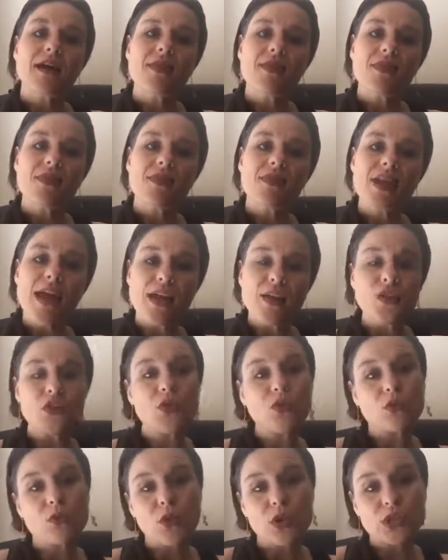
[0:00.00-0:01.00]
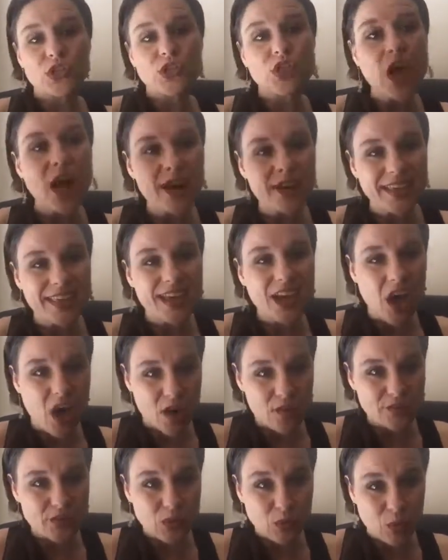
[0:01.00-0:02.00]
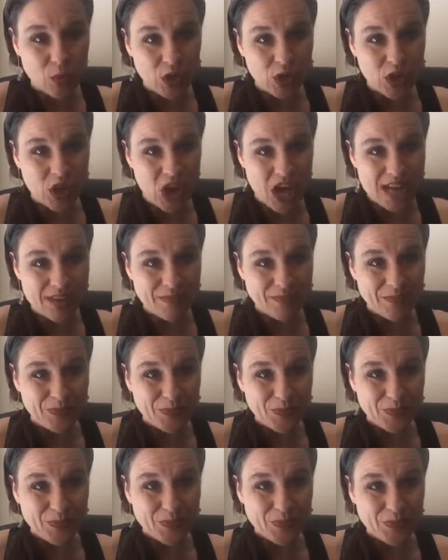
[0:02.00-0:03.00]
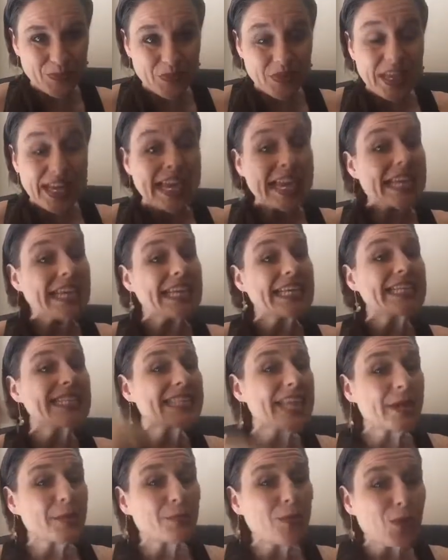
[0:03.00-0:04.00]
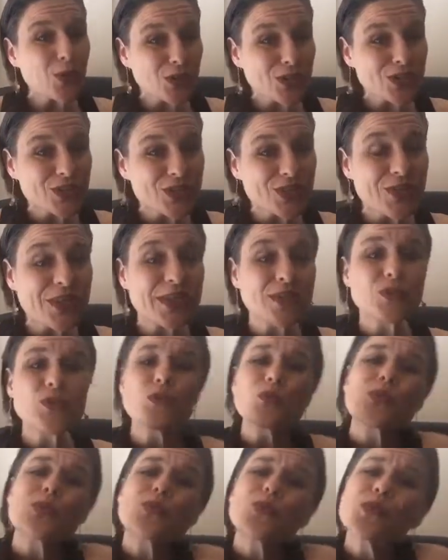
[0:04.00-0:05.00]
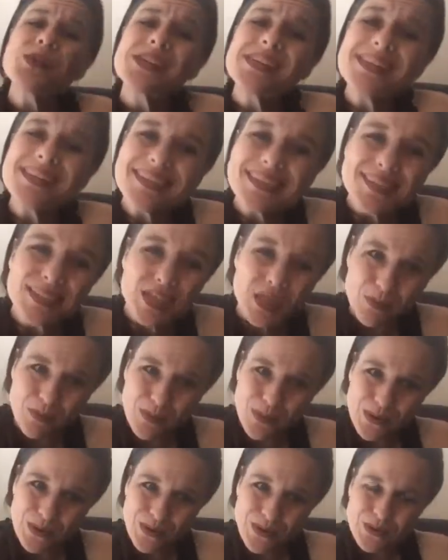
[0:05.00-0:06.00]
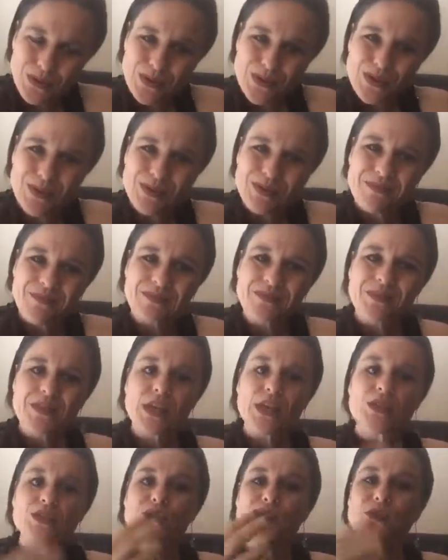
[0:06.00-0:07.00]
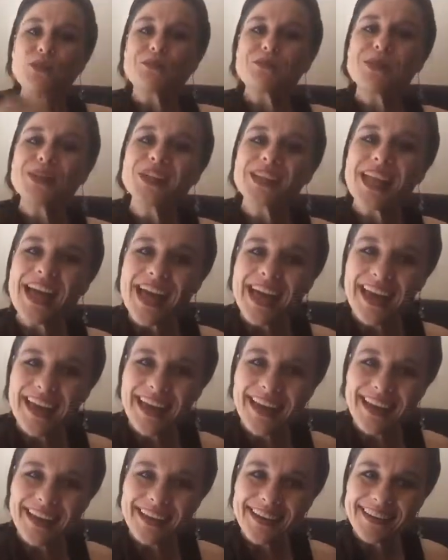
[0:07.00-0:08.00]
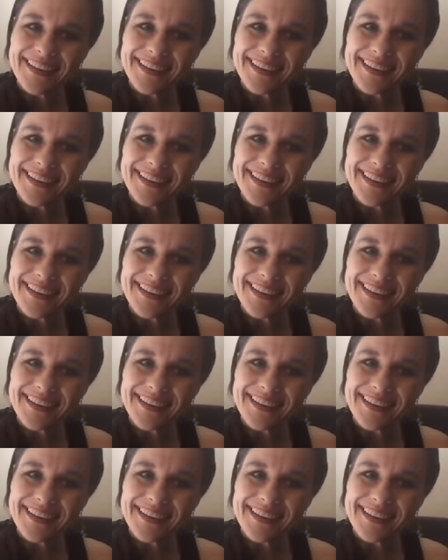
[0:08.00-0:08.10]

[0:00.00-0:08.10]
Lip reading: that you are chunking off to work on. Is that a portion that is reasonable to play